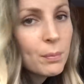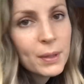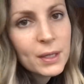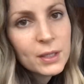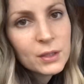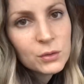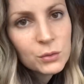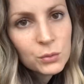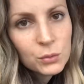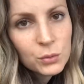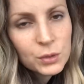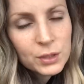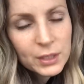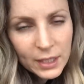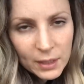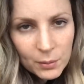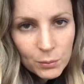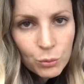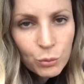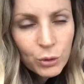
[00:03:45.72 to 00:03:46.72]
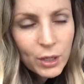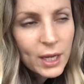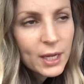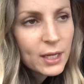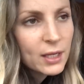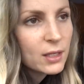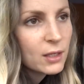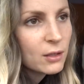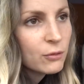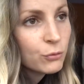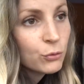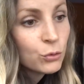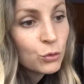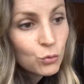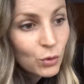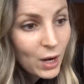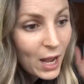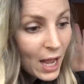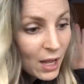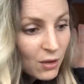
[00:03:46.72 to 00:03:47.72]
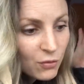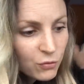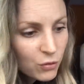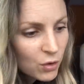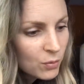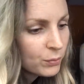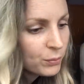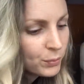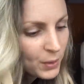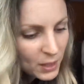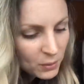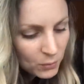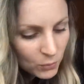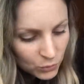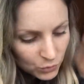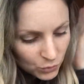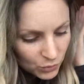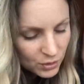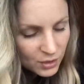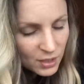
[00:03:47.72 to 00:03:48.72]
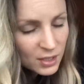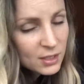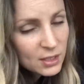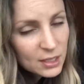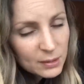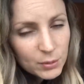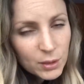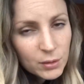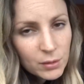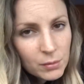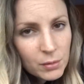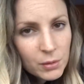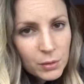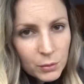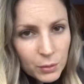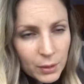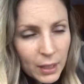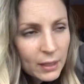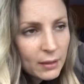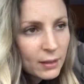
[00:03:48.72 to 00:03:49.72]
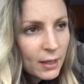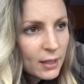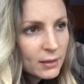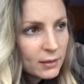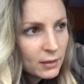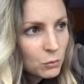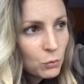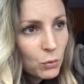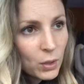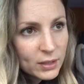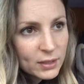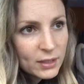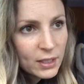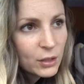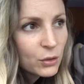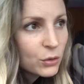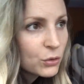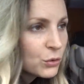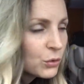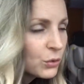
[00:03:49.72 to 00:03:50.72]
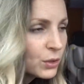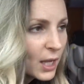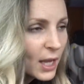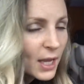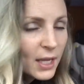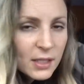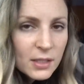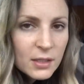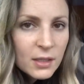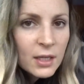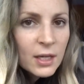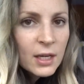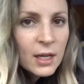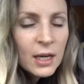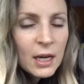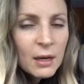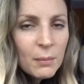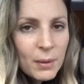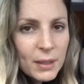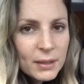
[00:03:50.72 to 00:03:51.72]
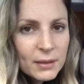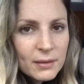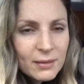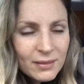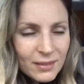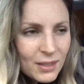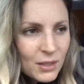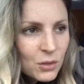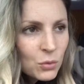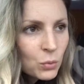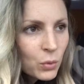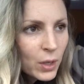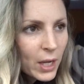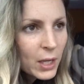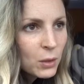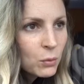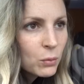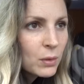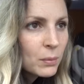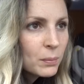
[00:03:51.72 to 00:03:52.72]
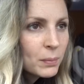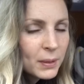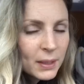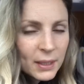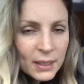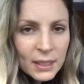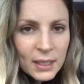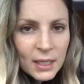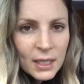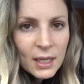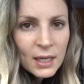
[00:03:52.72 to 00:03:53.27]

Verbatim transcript: yeah. and to take a break. If you drive from Piedmont to Sicily, probably you can get it in one day or two days, but this way will be